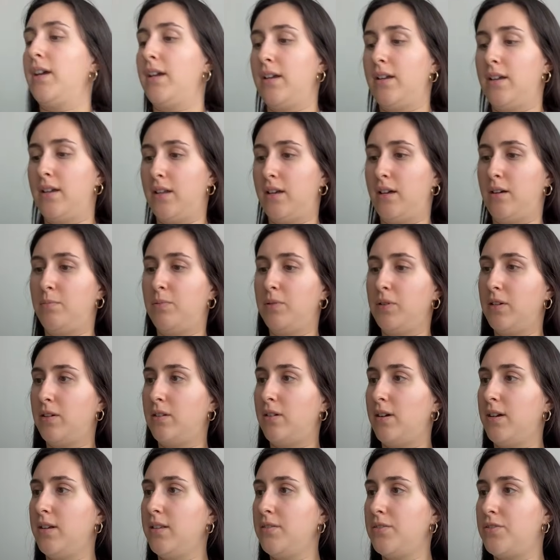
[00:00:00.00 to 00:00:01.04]
And I'll put it
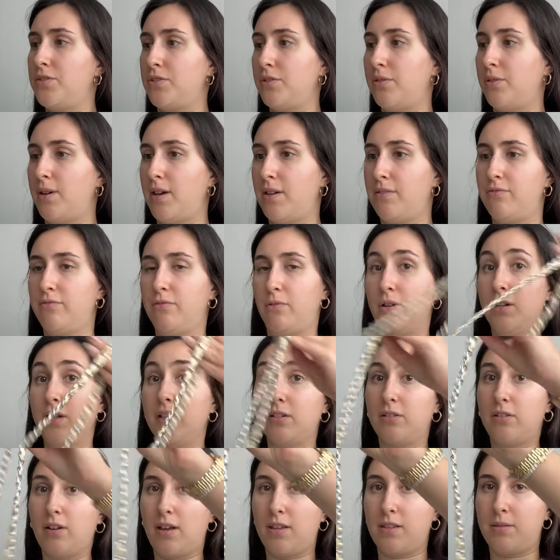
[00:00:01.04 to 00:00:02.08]
on. So I've worn
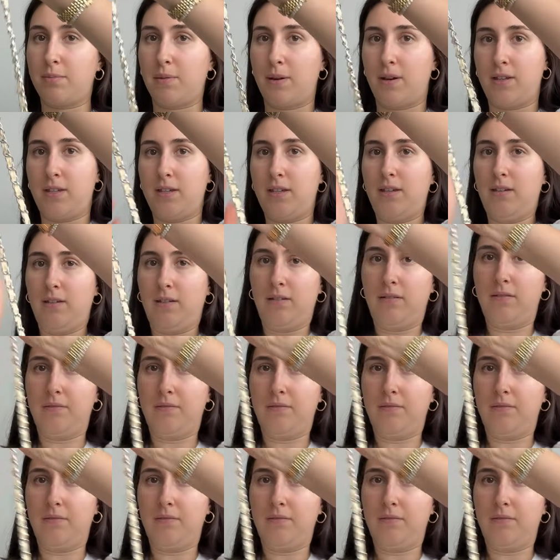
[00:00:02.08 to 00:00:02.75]
it crossbody.